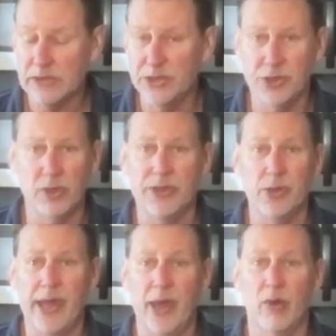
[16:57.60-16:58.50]
certainly,
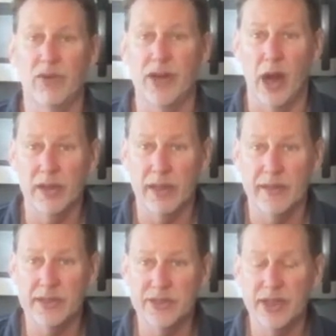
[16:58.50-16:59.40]
you can't over garlic
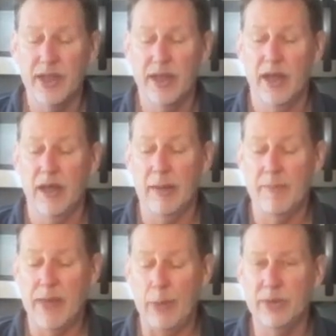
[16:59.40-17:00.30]
this.
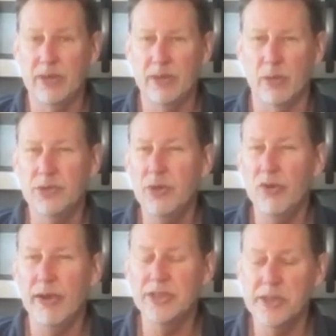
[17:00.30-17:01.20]
Um, I wouldn't go too
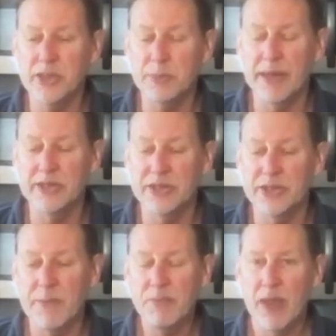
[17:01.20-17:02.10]
crazy in the
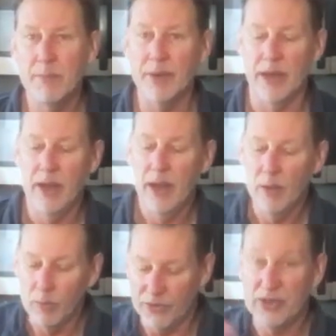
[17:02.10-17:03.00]
spices, but
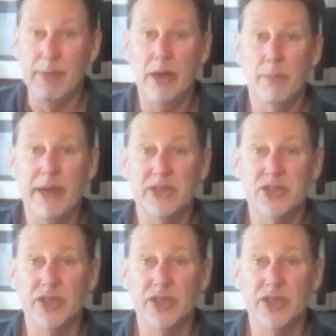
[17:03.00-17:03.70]
with tomato-based